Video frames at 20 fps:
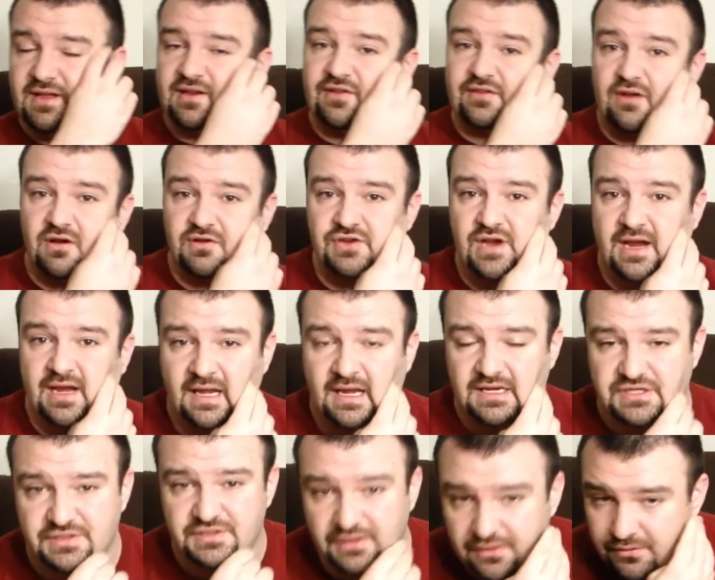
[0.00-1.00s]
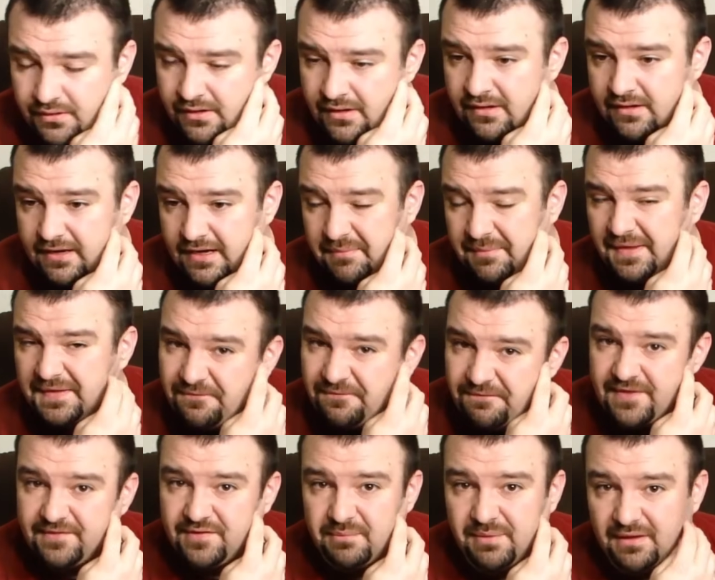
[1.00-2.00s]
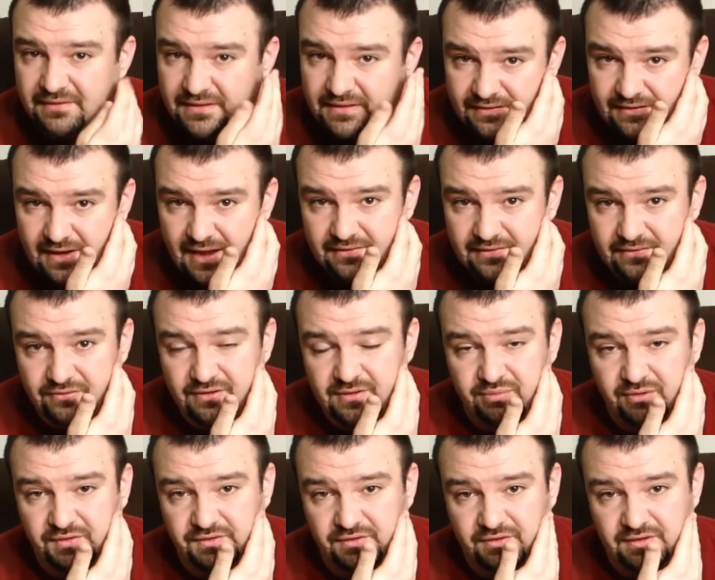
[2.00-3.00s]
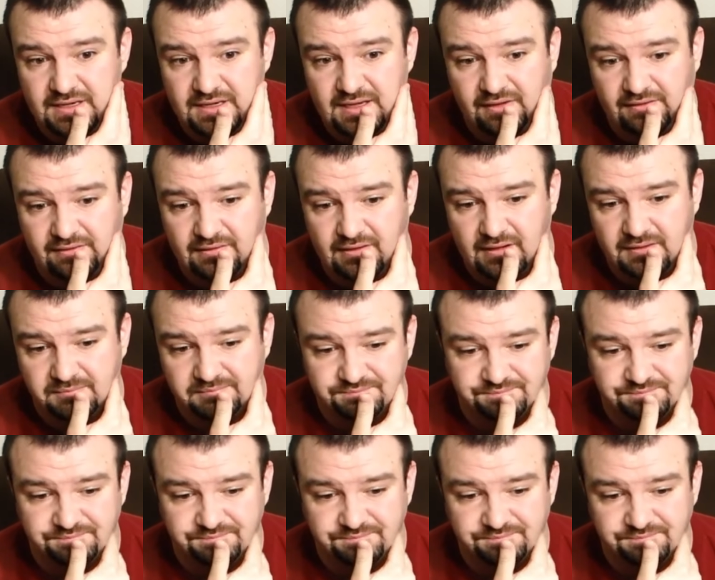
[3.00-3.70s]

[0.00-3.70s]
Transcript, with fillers: gonna start Dragon Age 2, and I'm on the fence about the Assassin's Creed Brotherhood DLC.